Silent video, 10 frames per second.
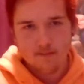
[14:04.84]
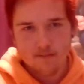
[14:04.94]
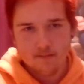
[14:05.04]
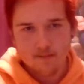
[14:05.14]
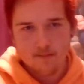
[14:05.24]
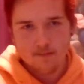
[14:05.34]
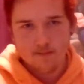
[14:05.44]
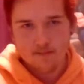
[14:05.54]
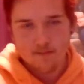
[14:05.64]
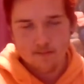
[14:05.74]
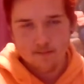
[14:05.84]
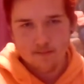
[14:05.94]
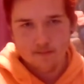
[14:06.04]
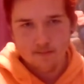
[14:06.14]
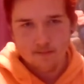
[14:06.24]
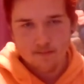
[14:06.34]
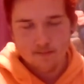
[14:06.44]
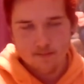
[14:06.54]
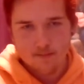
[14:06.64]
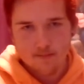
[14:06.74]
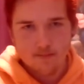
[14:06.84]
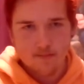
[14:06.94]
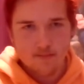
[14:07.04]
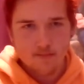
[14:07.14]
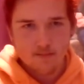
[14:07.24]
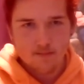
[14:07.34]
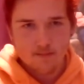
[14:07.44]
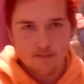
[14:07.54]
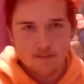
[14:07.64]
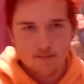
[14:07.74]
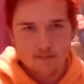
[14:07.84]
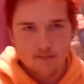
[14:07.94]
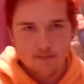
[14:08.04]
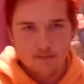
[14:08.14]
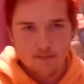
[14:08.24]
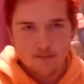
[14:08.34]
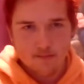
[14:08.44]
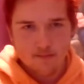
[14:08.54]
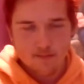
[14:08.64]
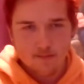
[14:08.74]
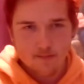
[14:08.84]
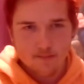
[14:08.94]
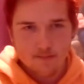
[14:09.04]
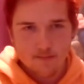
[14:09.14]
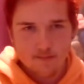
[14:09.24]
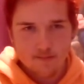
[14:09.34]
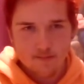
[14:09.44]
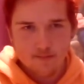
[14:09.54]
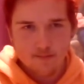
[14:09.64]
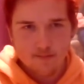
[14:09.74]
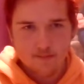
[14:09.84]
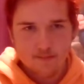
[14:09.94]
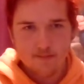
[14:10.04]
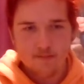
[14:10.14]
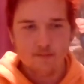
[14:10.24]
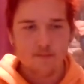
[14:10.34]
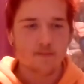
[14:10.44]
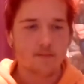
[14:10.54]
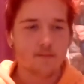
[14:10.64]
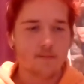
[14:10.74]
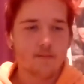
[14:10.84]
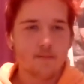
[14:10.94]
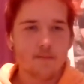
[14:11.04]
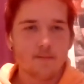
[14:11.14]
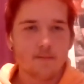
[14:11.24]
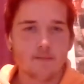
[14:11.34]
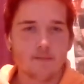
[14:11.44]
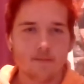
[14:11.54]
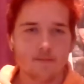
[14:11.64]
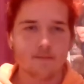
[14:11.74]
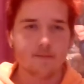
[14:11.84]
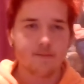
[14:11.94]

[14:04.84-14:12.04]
[no speech]